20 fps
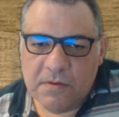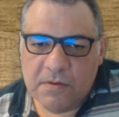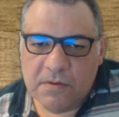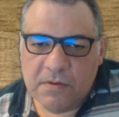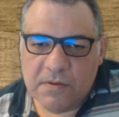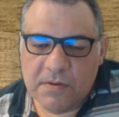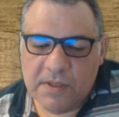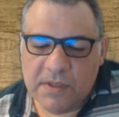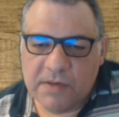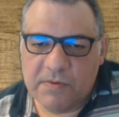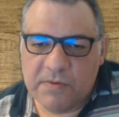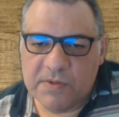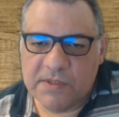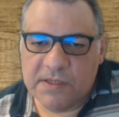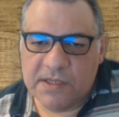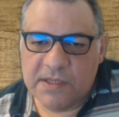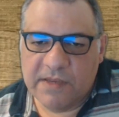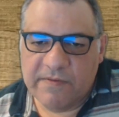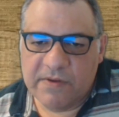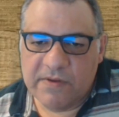That wasn't
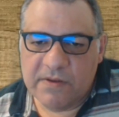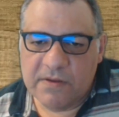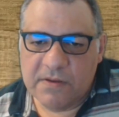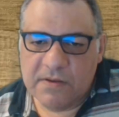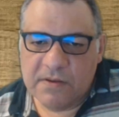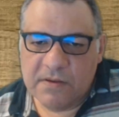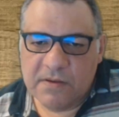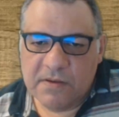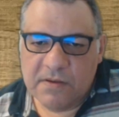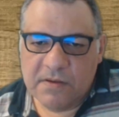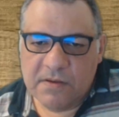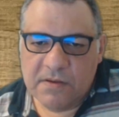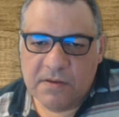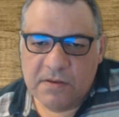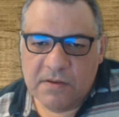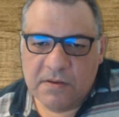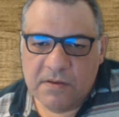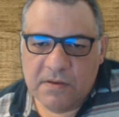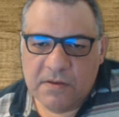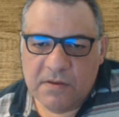clever.
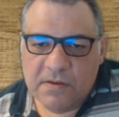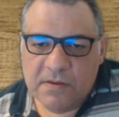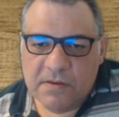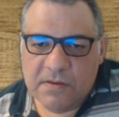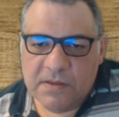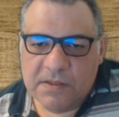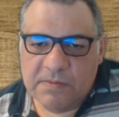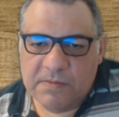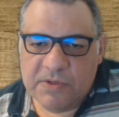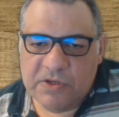There's bishop